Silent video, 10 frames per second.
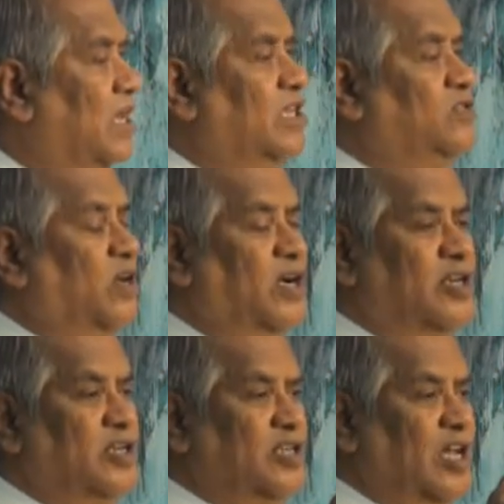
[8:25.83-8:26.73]
as we
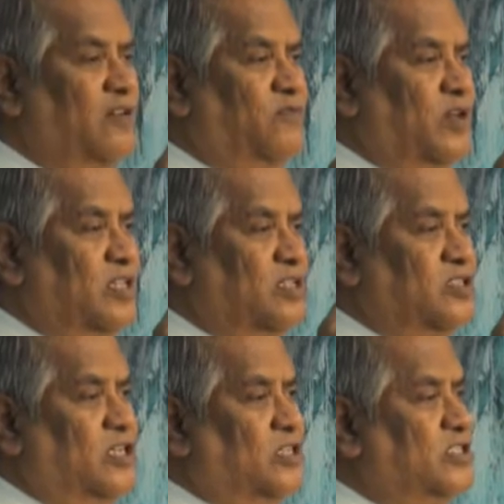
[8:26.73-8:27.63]
got a time for the
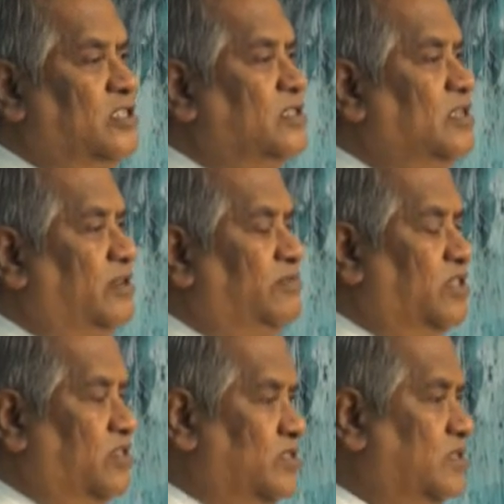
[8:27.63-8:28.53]
church
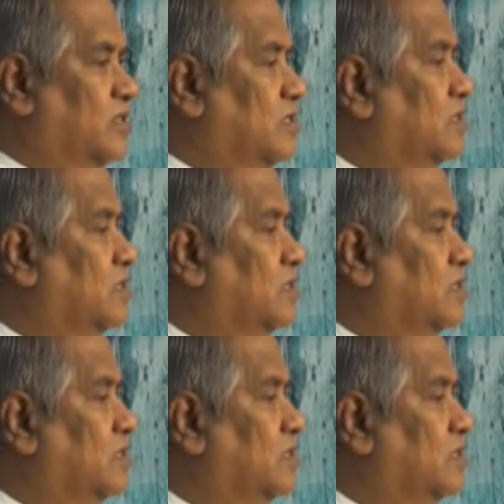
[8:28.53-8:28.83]
service.